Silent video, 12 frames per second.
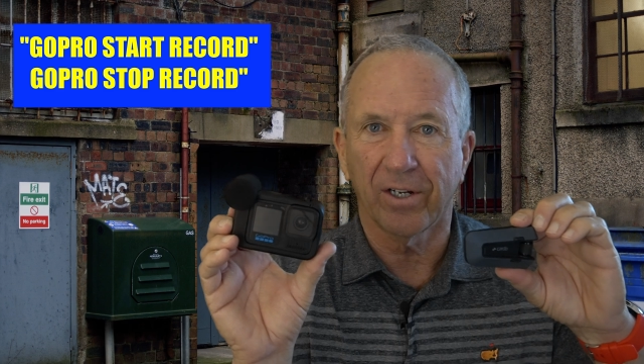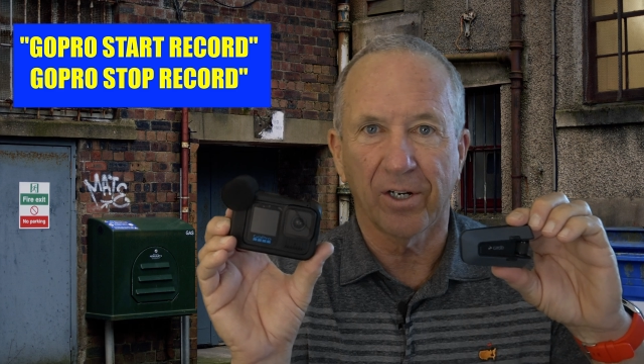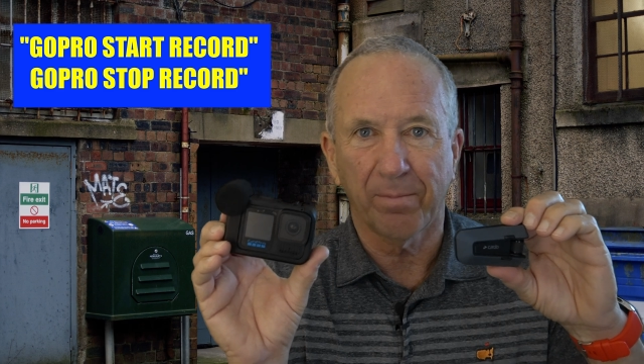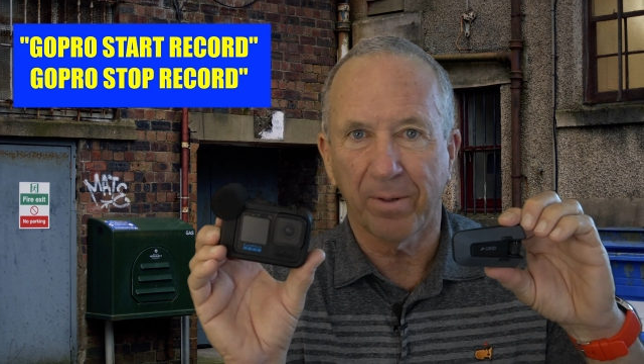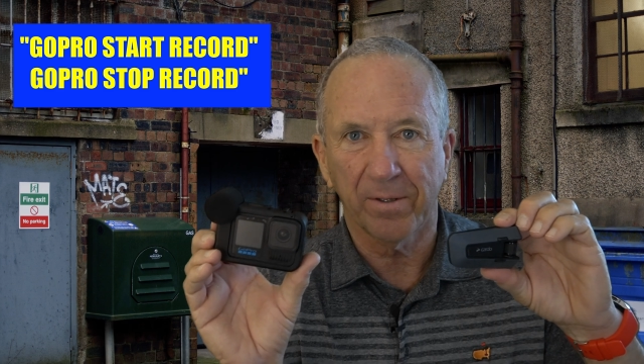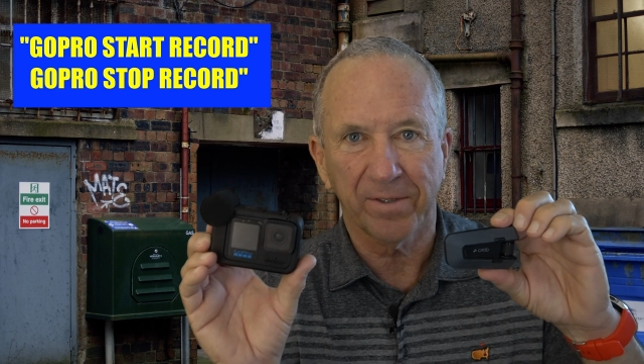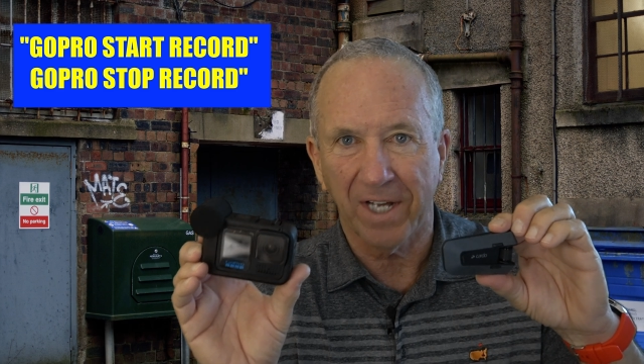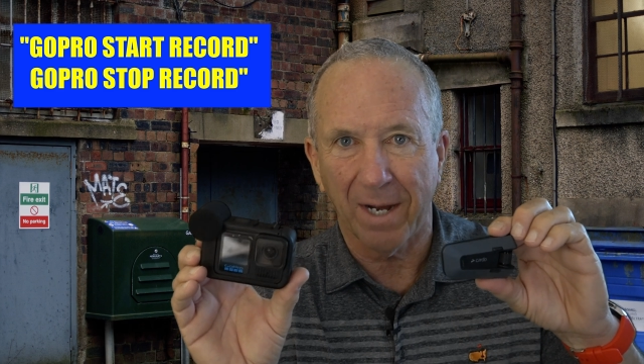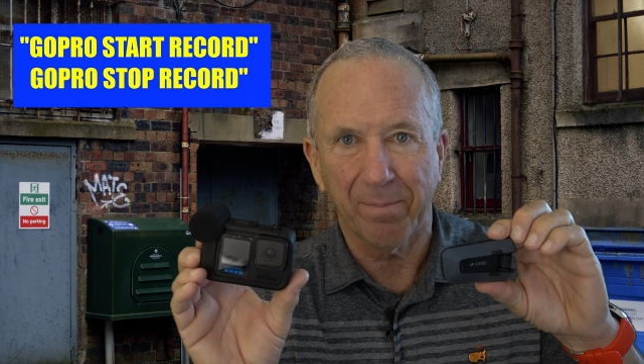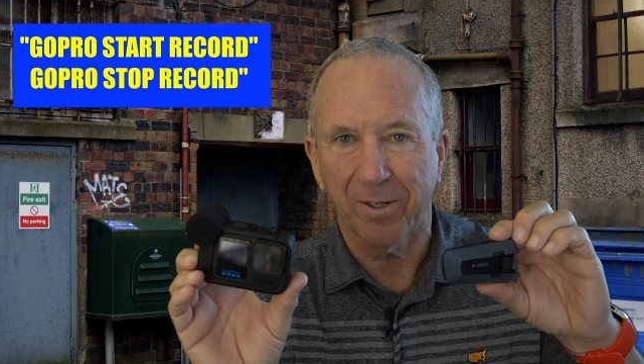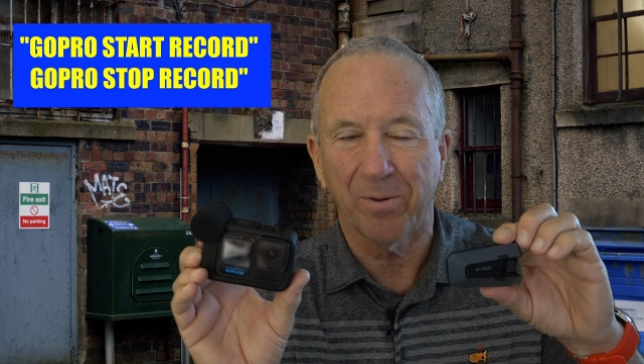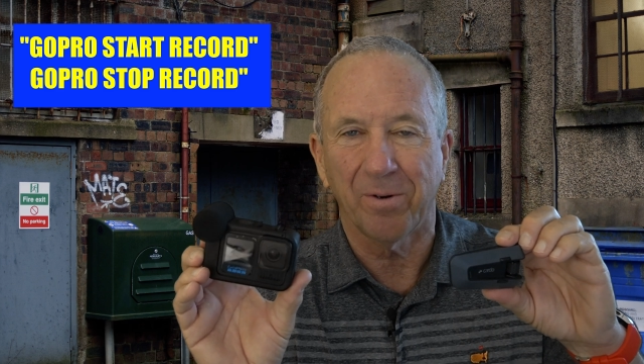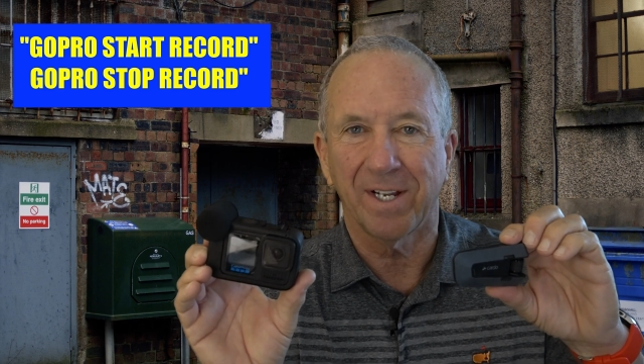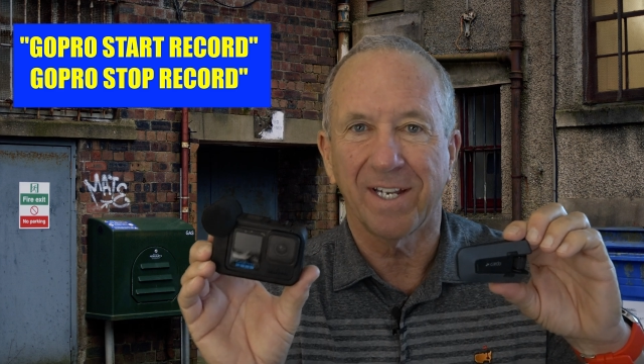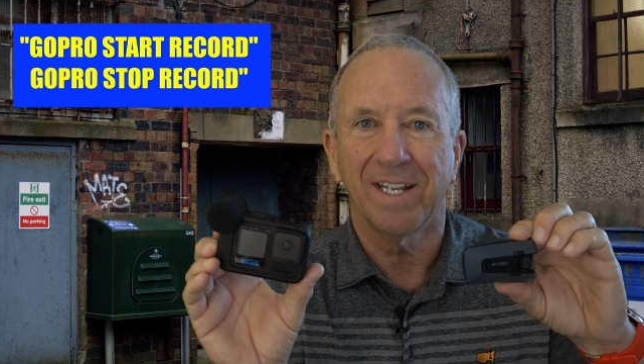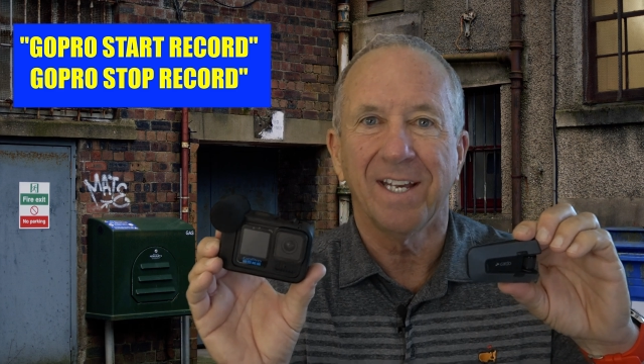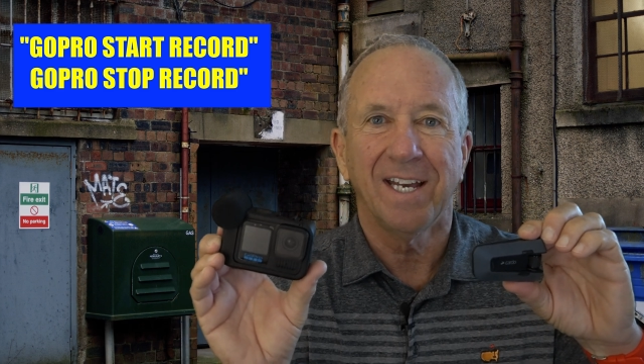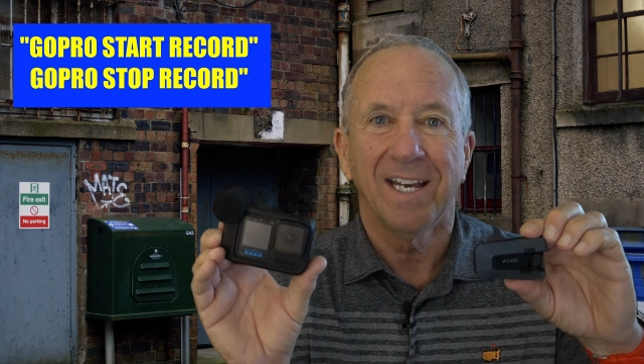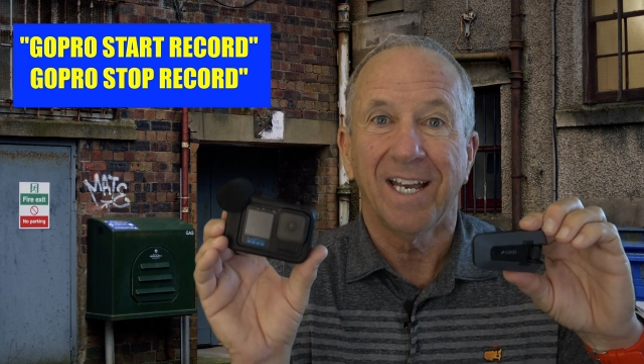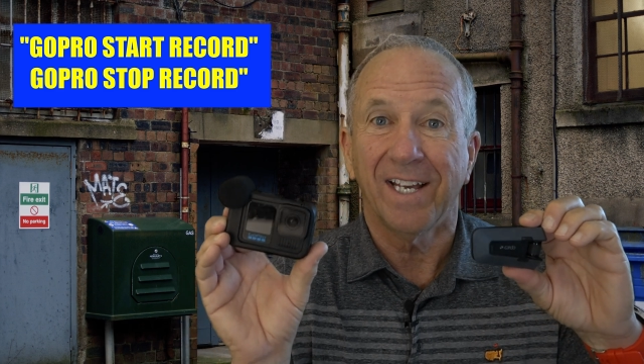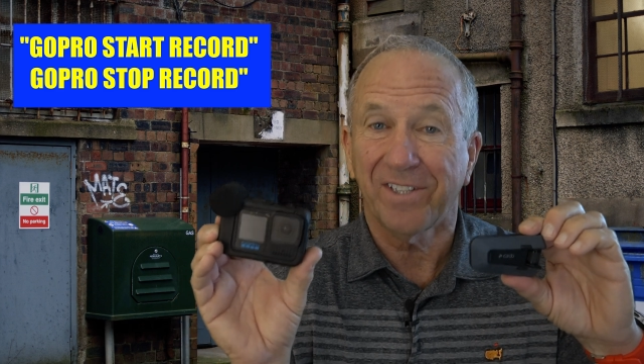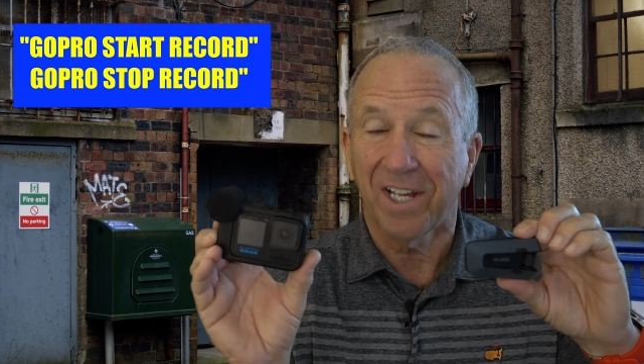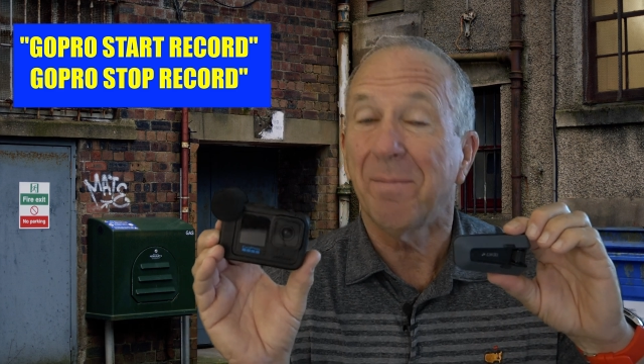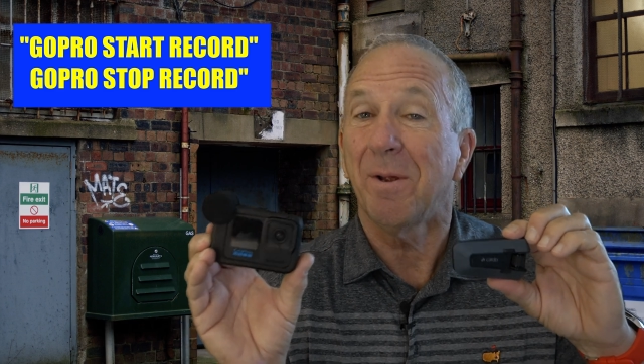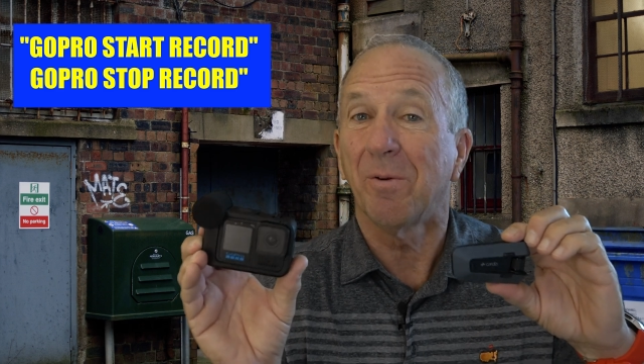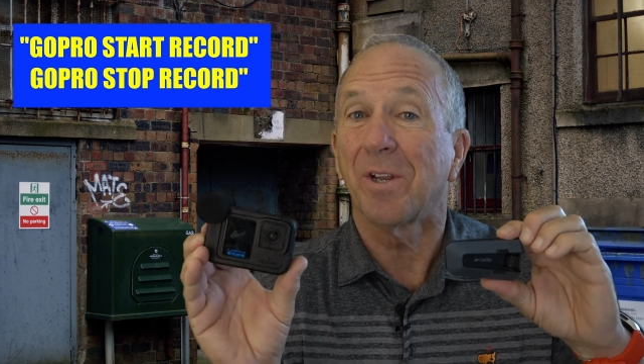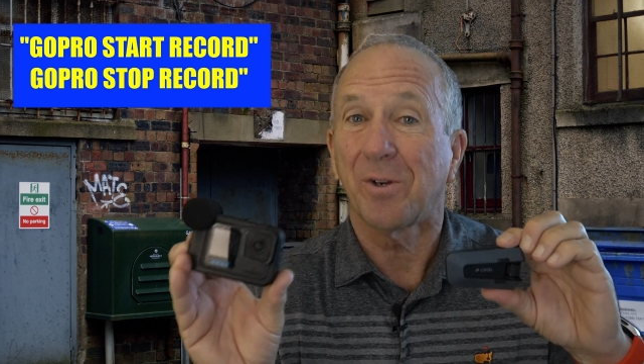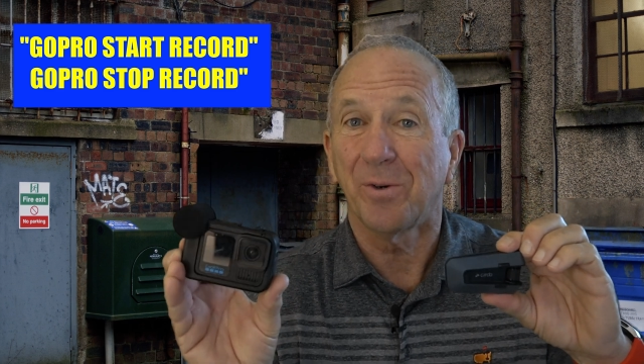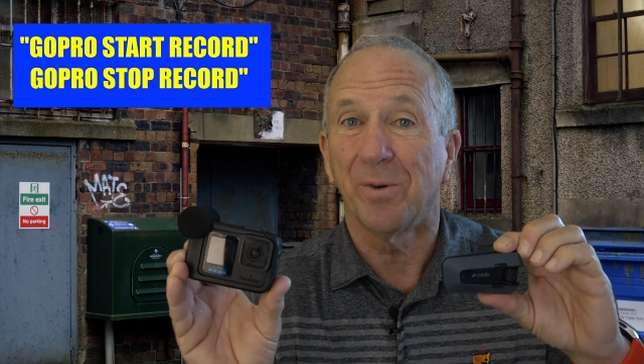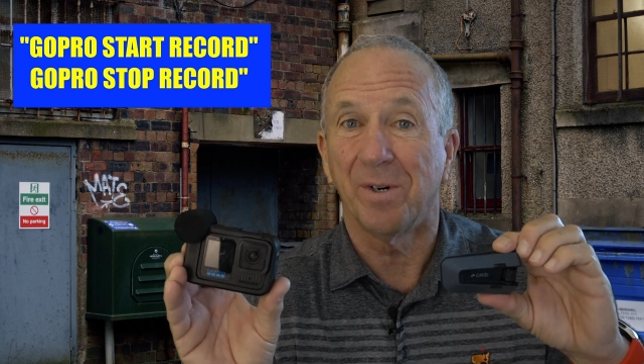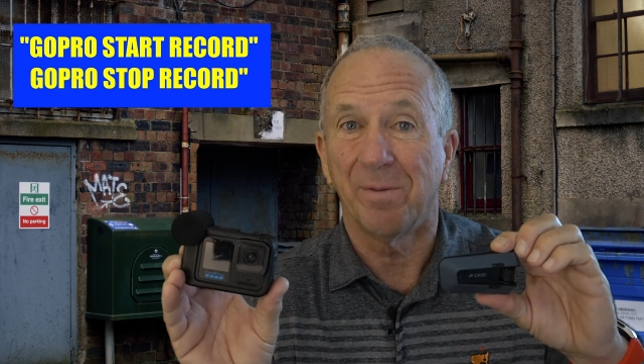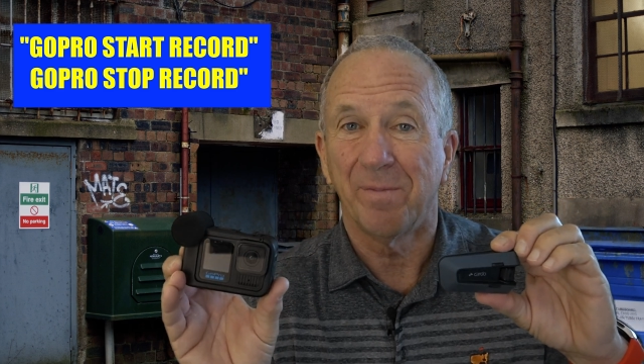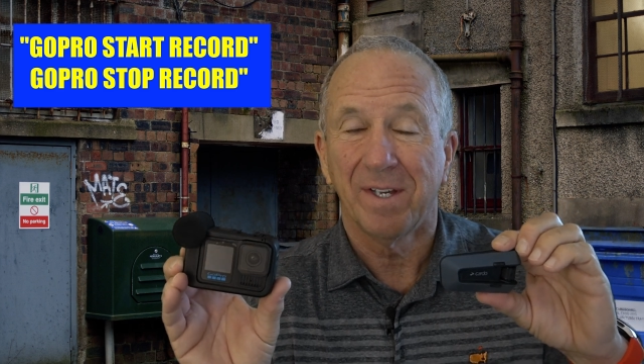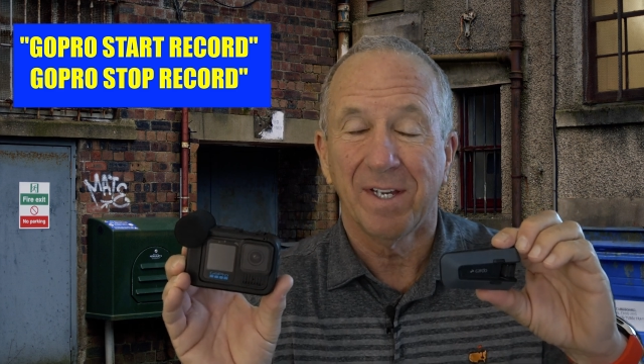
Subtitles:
GoPro stop recording. It's going to be really cool.